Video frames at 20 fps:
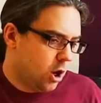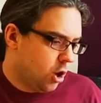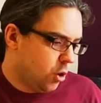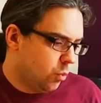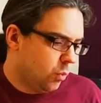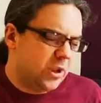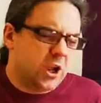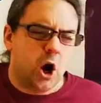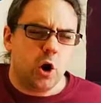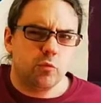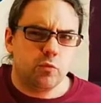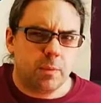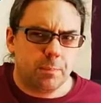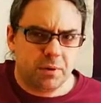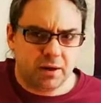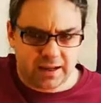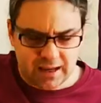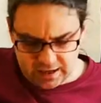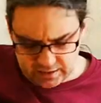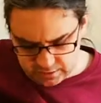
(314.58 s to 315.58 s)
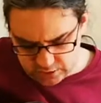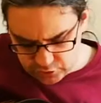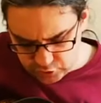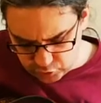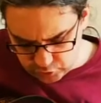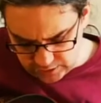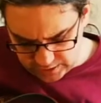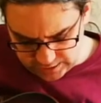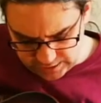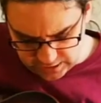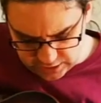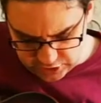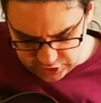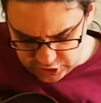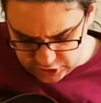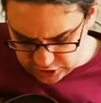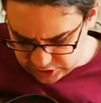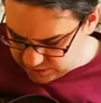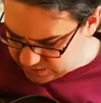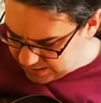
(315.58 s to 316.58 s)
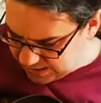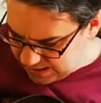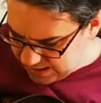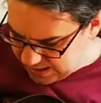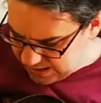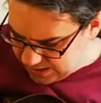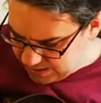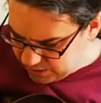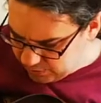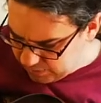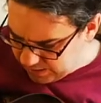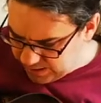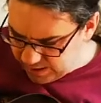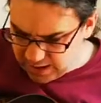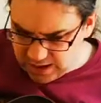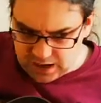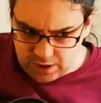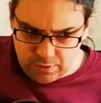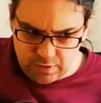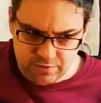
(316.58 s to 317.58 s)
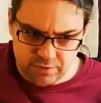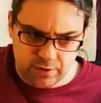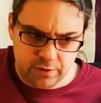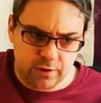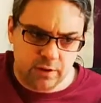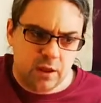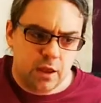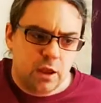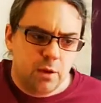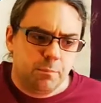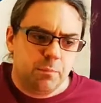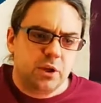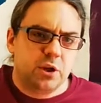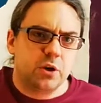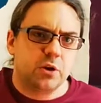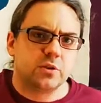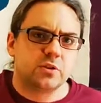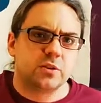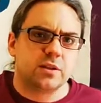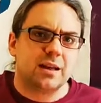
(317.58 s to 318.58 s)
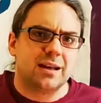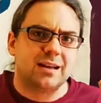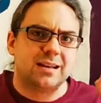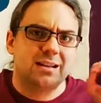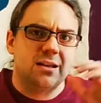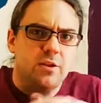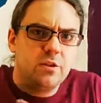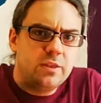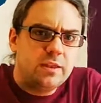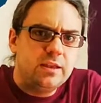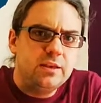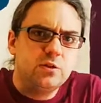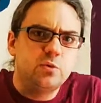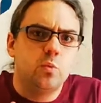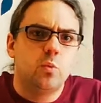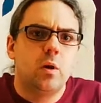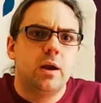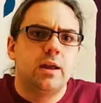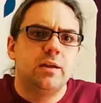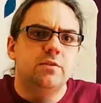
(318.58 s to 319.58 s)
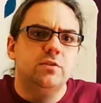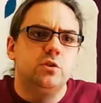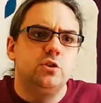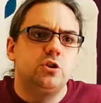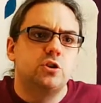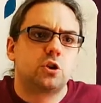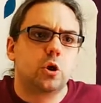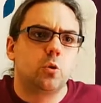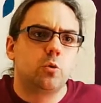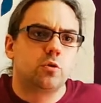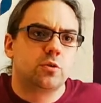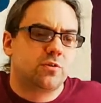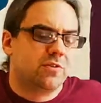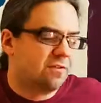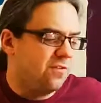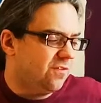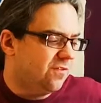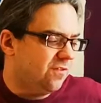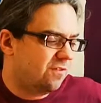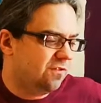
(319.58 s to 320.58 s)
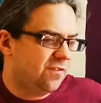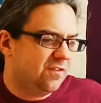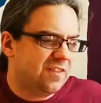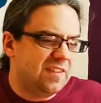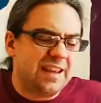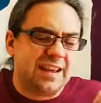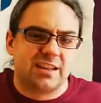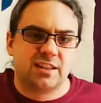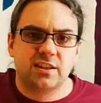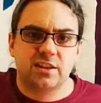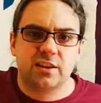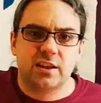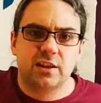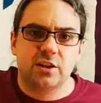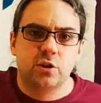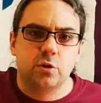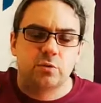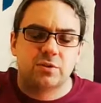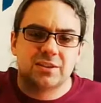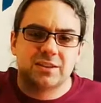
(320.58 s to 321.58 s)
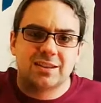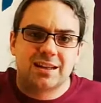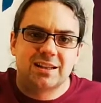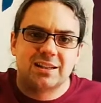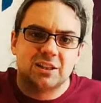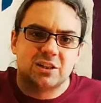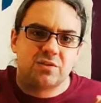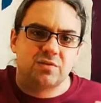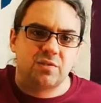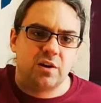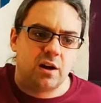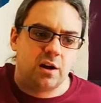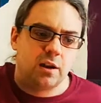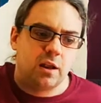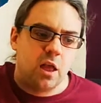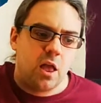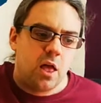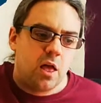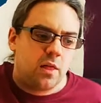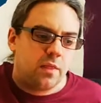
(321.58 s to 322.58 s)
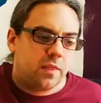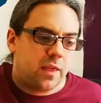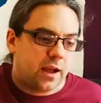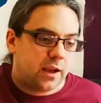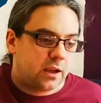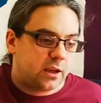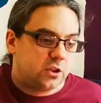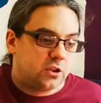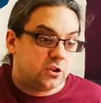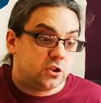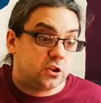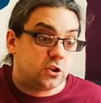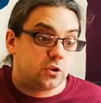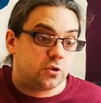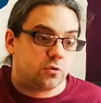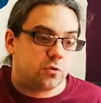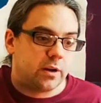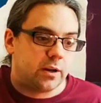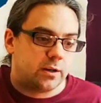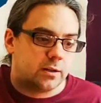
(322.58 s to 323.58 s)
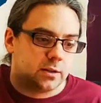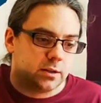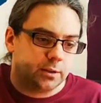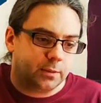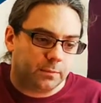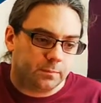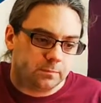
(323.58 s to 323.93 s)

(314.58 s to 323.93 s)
We can't replicate the trick just anywhere, however, because these waves don't fit. They don't satisfy that constraint.